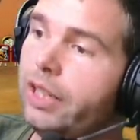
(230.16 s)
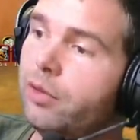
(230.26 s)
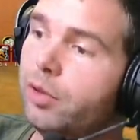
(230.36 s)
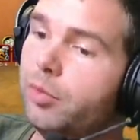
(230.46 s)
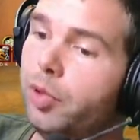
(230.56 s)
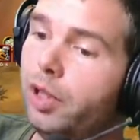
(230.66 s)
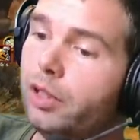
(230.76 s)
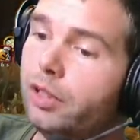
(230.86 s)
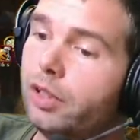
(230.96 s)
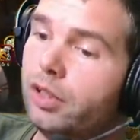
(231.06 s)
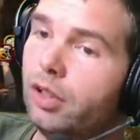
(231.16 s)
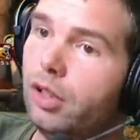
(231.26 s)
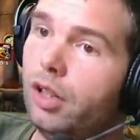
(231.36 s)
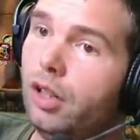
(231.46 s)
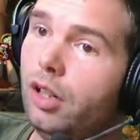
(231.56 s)
Okay, we build
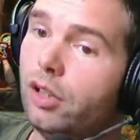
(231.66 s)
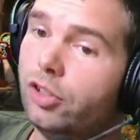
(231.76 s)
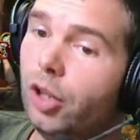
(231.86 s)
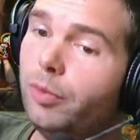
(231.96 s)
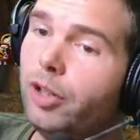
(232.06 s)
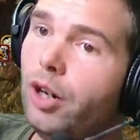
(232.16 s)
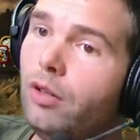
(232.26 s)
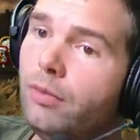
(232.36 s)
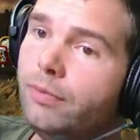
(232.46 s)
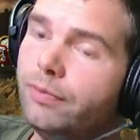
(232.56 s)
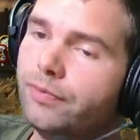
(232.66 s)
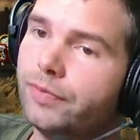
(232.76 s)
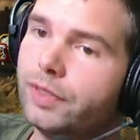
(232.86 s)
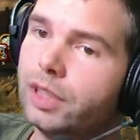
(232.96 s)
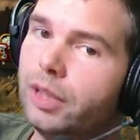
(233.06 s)
uh, some go.
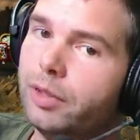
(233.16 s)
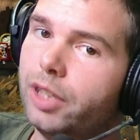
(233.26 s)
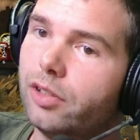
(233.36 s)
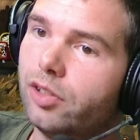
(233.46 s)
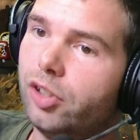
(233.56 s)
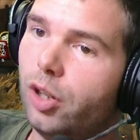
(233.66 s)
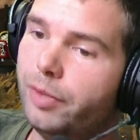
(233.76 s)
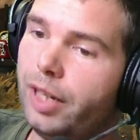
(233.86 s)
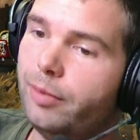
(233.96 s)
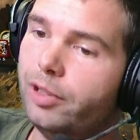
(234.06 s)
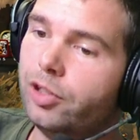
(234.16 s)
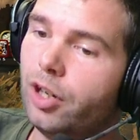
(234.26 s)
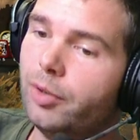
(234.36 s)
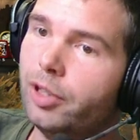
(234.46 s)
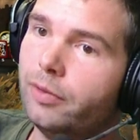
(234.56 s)
Okay, we got some
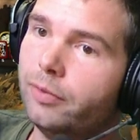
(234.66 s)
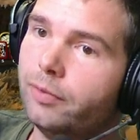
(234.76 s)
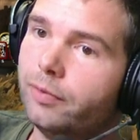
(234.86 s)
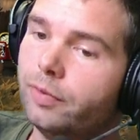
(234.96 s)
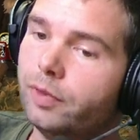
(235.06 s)
damage coming.